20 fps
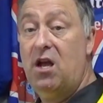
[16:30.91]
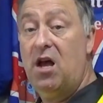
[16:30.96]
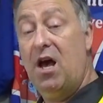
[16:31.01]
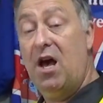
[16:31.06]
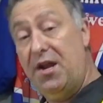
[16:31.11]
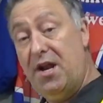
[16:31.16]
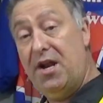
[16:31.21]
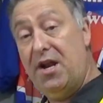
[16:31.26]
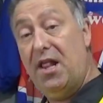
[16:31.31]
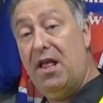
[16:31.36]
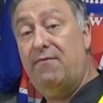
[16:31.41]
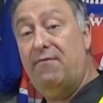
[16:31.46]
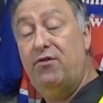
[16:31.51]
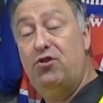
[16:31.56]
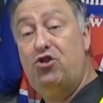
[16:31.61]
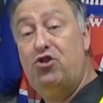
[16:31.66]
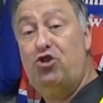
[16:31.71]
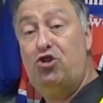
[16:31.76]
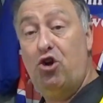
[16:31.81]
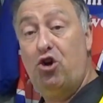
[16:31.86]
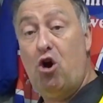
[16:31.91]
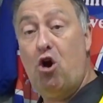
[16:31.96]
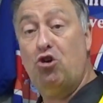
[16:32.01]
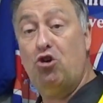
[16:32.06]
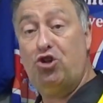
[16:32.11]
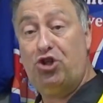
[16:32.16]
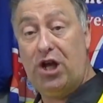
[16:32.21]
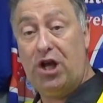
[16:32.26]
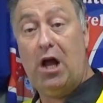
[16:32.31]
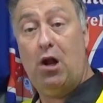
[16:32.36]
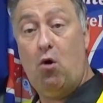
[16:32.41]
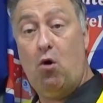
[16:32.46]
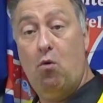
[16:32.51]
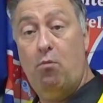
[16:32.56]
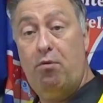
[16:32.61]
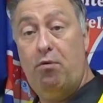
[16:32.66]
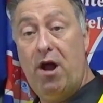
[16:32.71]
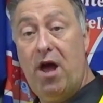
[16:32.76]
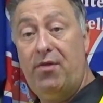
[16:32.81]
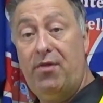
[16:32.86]
And then I'll have a short, shallow
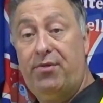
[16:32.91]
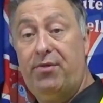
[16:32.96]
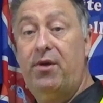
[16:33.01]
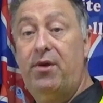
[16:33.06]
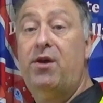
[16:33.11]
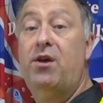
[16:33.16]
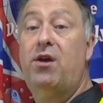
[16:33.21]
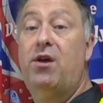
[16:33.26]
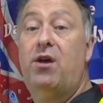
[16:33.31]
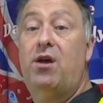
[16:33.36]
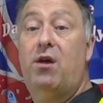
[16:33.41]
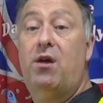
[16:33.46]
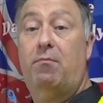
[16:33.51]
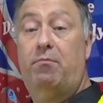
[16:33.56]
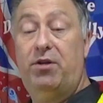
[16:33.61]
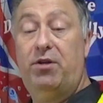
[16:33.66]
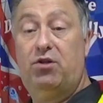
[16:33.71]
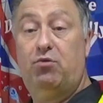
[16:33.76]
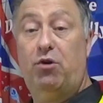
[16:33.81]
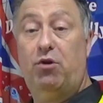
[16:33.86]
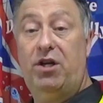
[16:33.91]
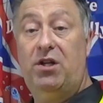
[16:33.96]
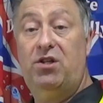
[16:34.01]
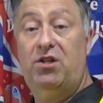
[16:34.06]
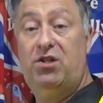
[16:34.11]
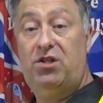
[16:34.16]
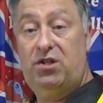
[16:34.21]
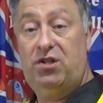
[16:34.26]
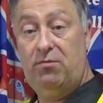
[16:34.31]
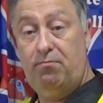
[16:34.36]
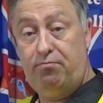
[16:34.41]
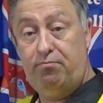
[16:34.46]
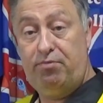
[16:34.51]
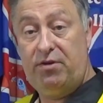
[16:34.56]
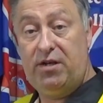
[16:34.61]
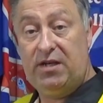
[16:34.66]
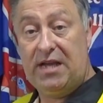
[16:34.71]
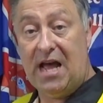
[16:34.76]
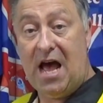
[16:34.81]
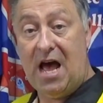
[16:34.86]
breath between
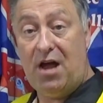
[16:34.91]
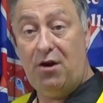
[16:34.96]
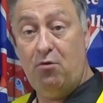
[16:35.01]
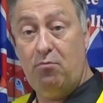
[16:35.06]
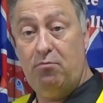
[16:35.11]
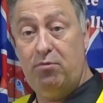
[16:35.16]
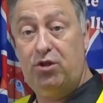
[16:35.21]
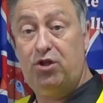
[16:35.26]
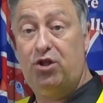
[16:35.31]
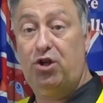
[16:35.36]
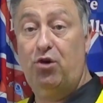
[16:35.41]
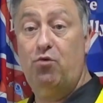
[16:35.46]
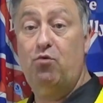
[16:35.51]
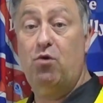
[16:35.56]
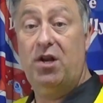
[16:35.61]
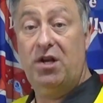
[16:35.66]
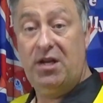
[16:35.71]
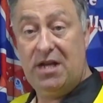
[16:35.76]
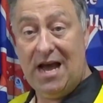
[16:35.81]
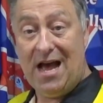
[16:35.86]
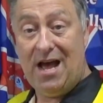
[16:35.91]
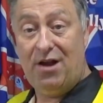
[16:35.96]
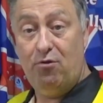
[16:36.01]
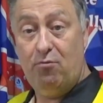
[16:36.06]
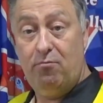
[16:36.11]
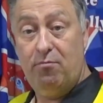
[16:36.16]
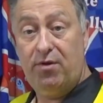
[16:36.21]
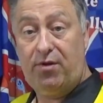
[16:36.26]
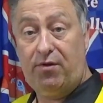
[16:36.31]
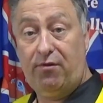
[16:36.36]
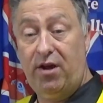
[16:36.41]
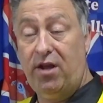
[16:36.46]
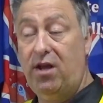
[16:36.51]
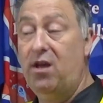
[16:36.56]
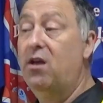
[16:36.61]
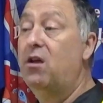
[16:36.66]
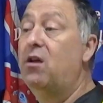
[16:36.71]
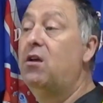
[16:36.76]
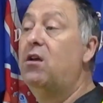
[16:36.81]
dart number two and dart number three.